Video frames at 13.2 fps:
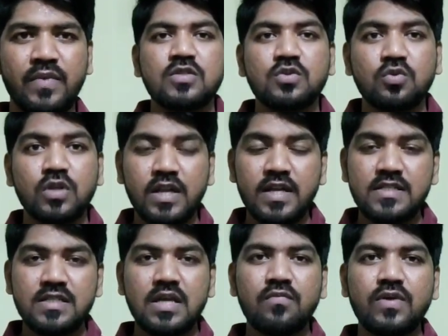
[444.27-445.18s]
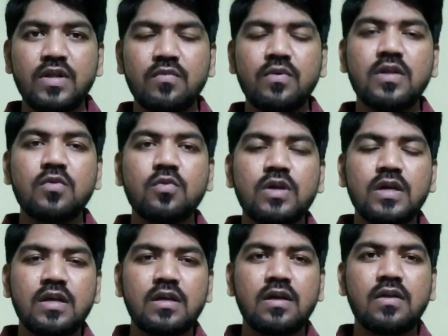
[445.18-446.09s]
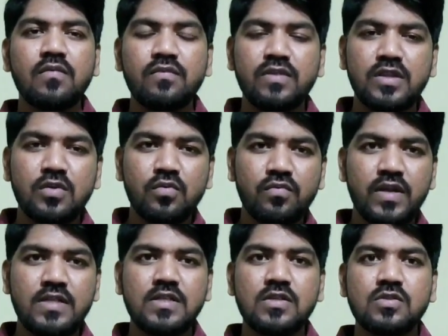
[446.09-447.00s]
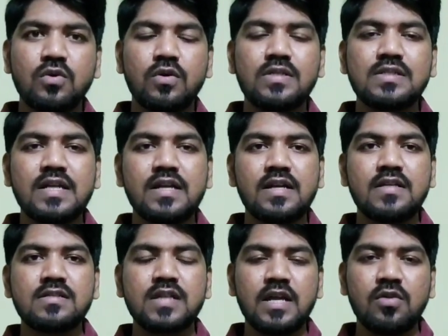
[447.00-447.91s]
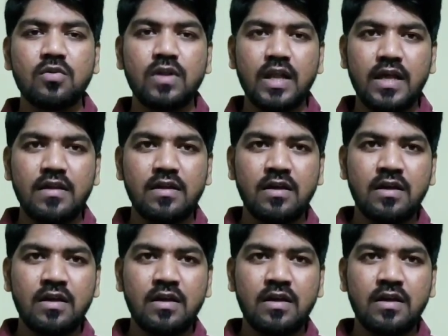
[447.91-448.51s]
So the next time whenever you hear new phrases or sentence that you like,